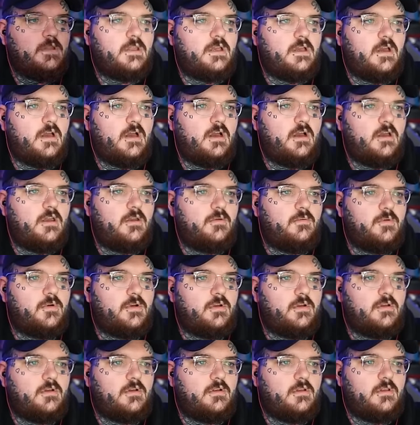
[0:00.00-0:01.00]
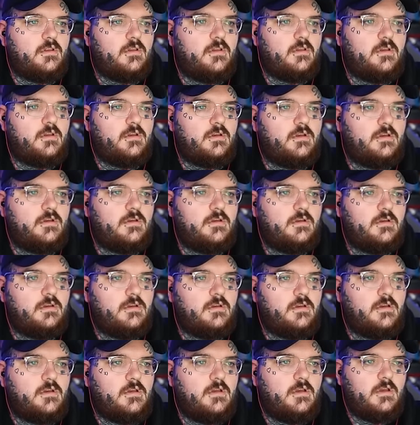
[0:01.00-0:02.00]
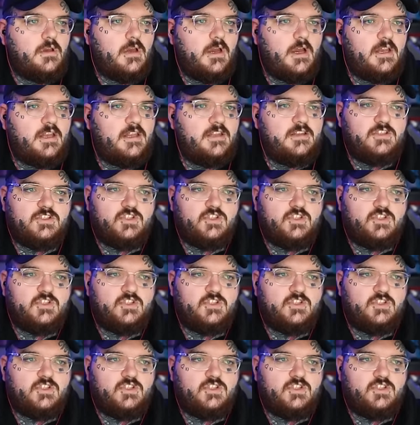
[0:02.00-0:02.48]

I will... I need to